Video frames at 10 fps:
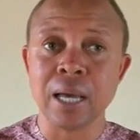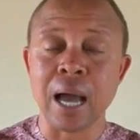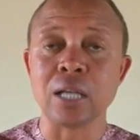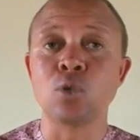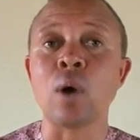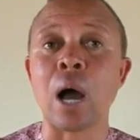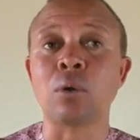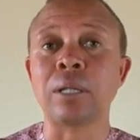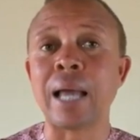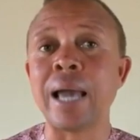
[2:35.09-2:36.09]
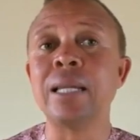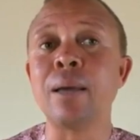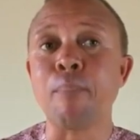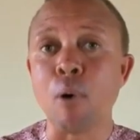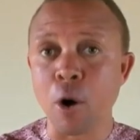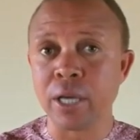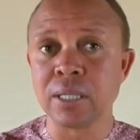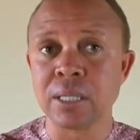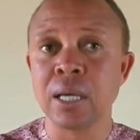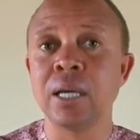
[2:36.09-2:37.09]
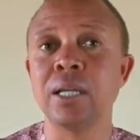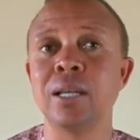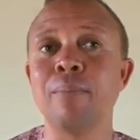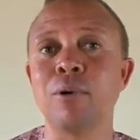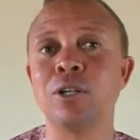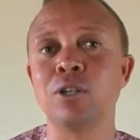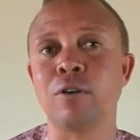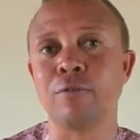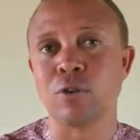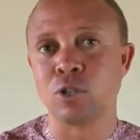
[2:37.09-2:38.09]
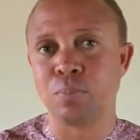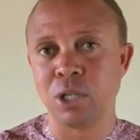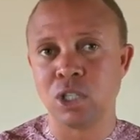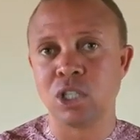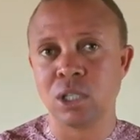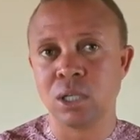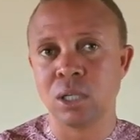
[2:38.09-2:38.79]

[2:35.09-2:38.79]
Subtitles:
as you outline the points in the body of your speech.